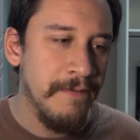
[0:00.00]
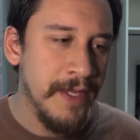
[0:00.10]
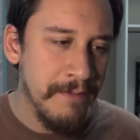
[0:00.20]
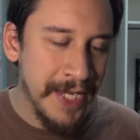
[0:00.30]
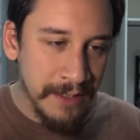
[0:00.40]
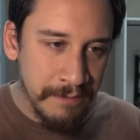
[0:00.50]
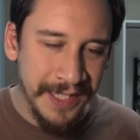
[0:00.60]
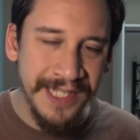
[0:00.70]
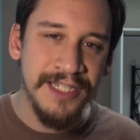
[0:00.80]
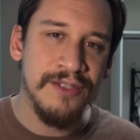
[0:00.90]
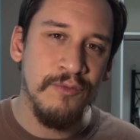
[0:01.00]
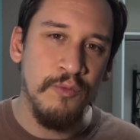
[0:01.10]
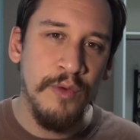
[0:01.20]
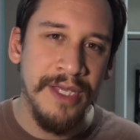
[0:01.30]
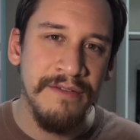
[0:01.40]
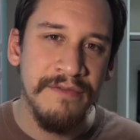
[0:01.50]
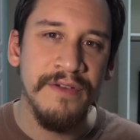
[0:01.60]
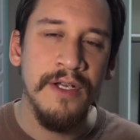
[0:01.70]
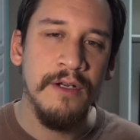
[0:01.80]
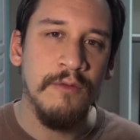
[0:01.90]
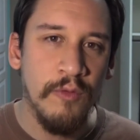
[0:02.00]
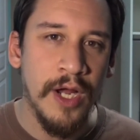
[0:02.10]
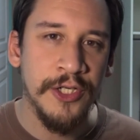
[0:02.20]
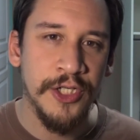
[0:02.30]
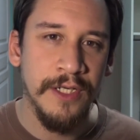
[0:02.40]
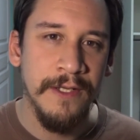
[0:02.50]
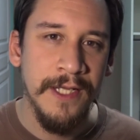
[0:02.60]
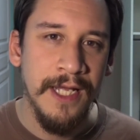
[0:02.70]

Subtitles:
They made peace with Russia